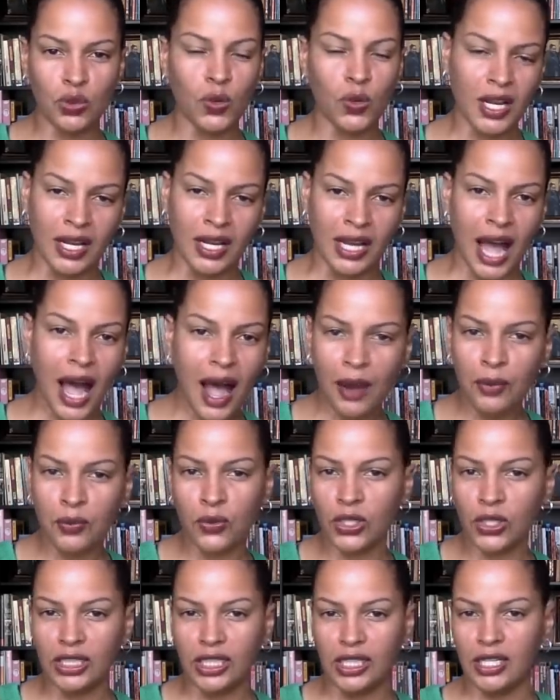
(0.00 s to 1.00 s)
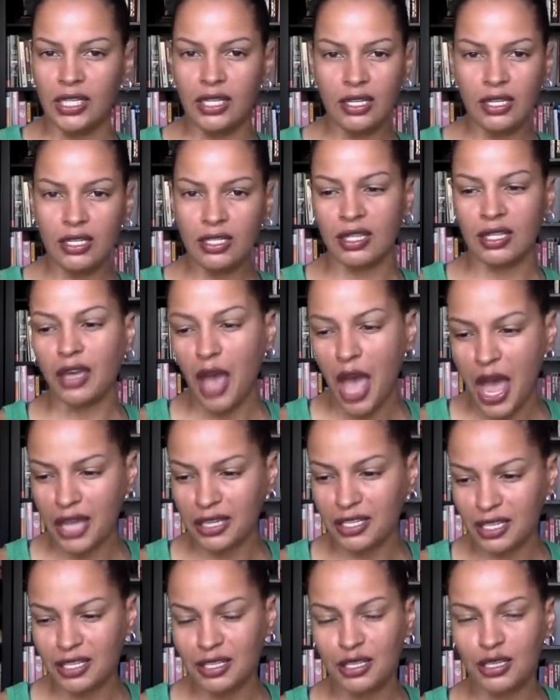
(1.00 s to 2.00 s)
what God really is, the
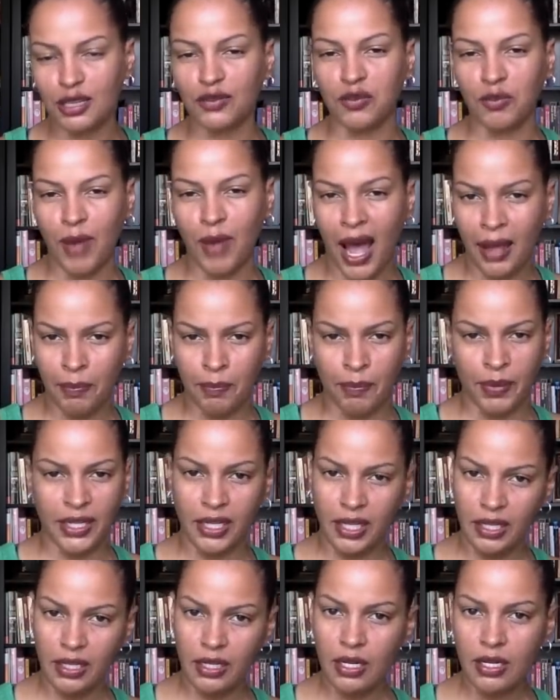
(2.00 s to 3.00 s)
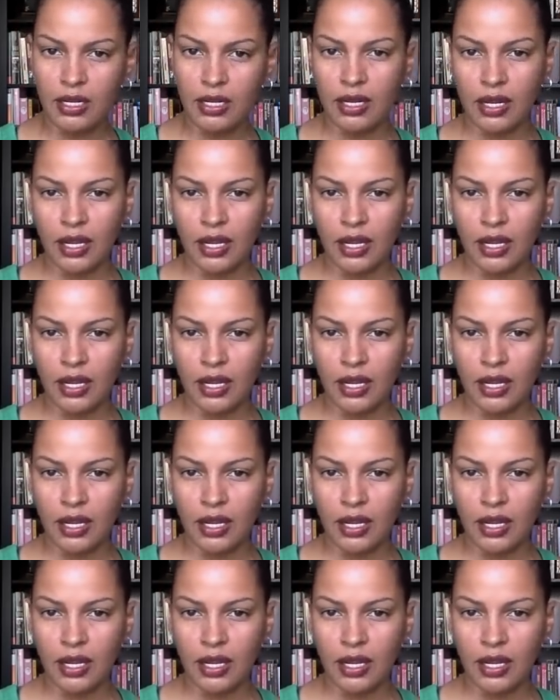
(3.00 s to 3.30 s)
essence of my being,